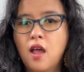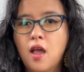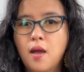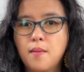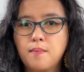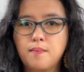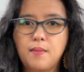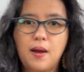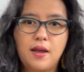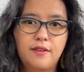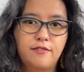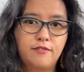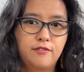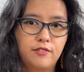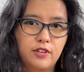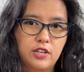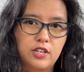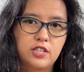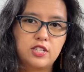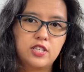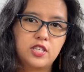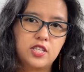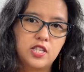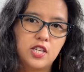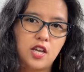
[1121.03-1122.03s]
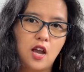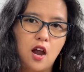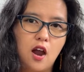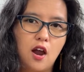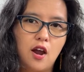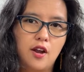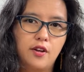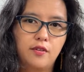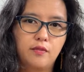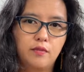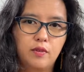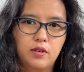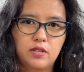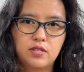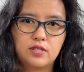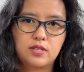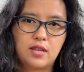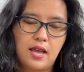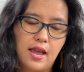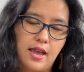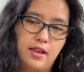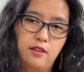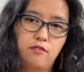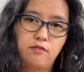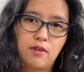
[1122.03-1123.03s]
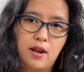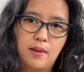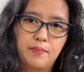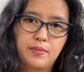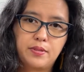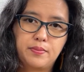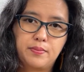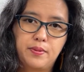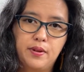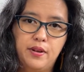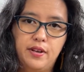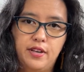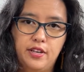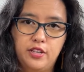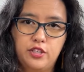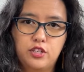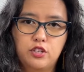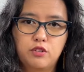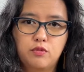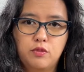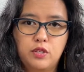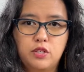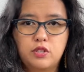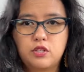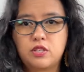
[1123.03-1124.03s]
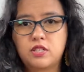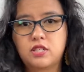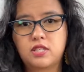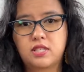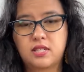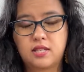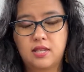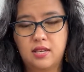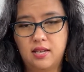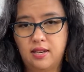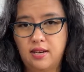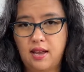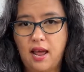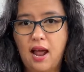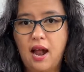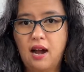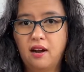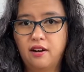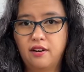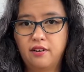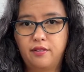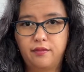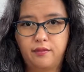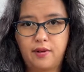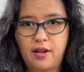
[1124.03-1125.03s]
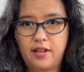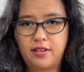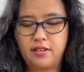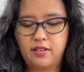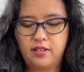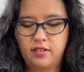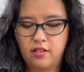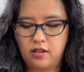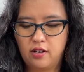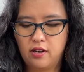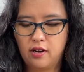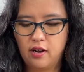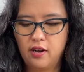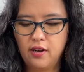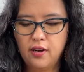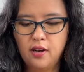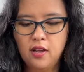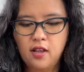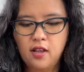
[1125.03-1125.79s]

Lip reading: My first yarn was 8 wraps per inch, which is an Aran weight yarn.